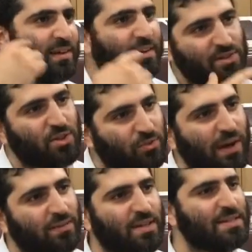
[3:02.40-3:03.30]
is
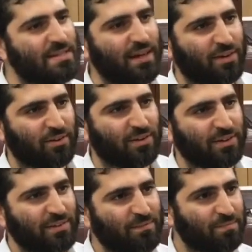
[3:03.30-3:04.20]
around his neck
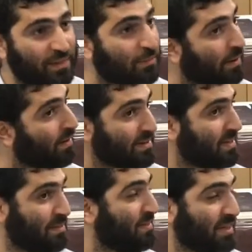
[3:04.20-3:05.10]
already. The Gemara
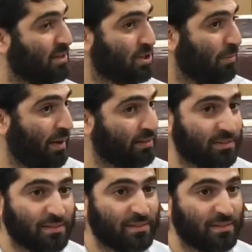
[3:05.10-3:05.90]
says a Masechet Shabbat.